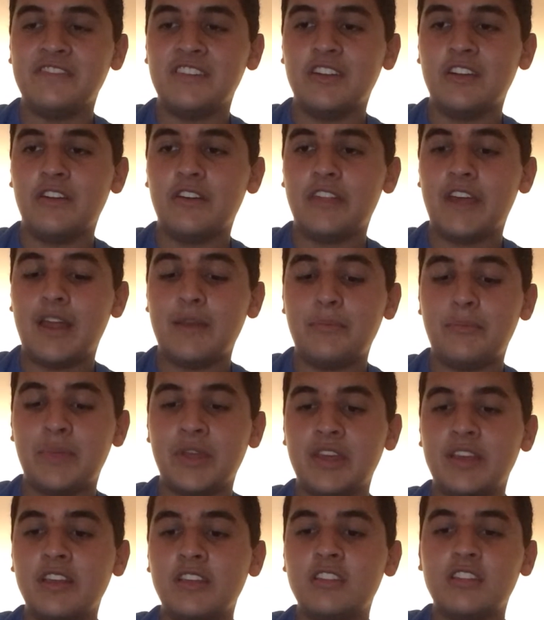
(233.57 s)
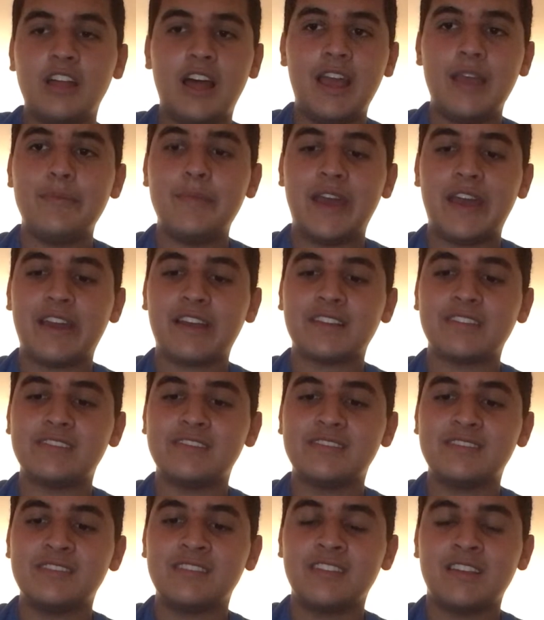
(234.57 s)
you know, that big
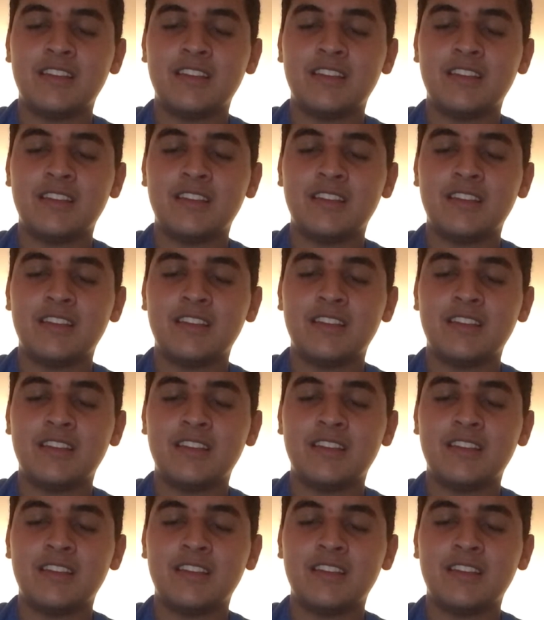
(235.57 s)
climax.